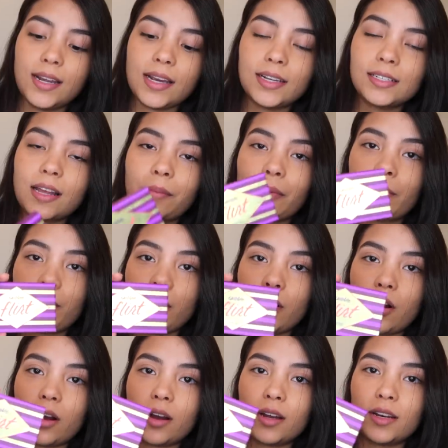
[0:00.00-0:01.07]
Next, I'm gonna put
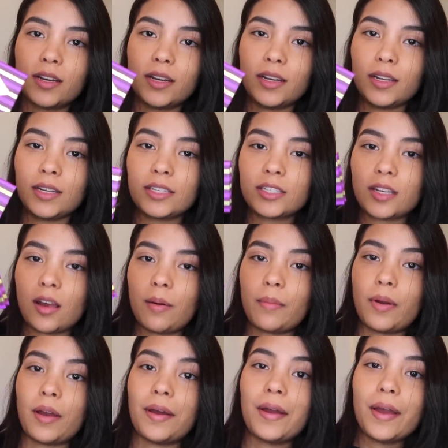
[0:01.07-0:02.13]
on
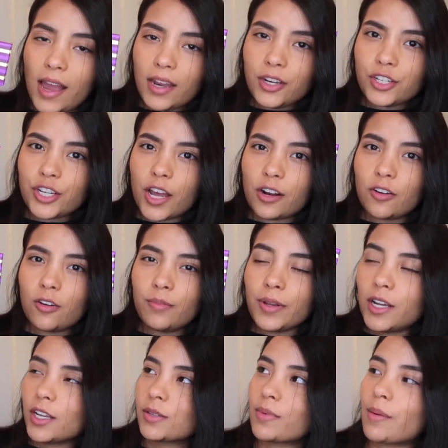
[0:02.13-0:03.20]
some eyeshadow
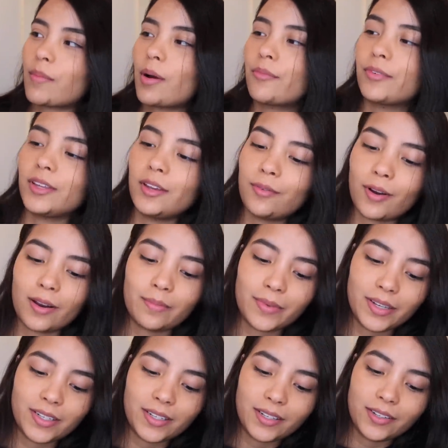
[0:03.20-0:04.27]
because my mom really wanted
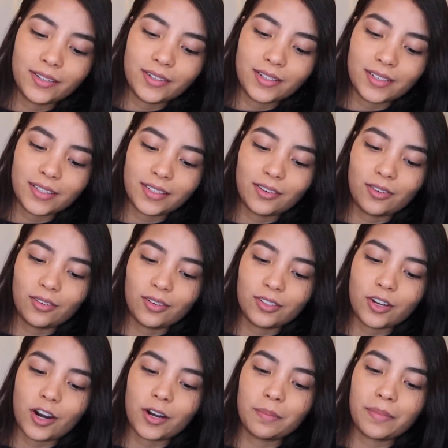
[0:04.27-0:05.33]
me to use this little
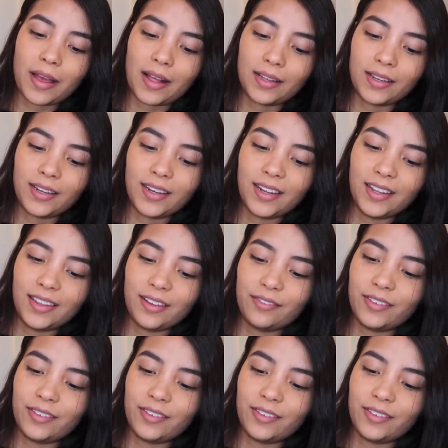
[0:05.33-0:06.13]
Tarte palette in